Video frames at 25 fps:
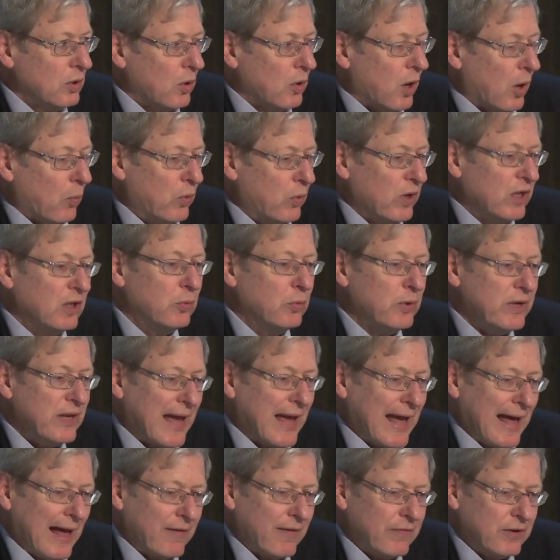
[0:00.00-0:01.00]
will we
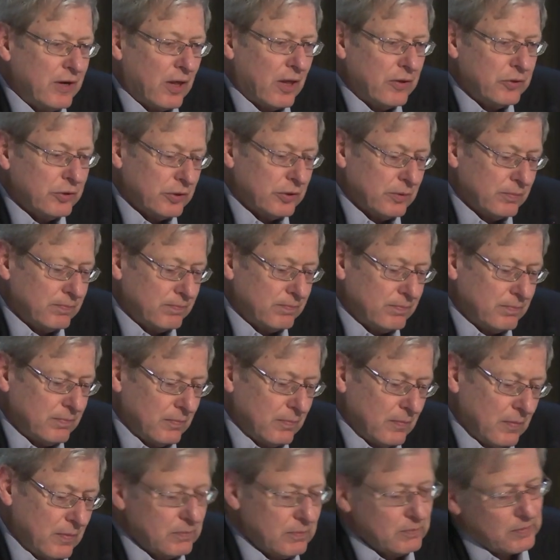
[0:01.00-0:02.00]
have another,
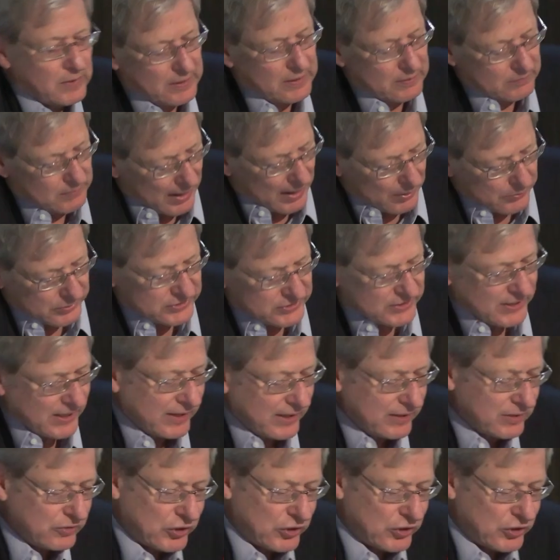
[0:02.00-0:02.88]
I would say,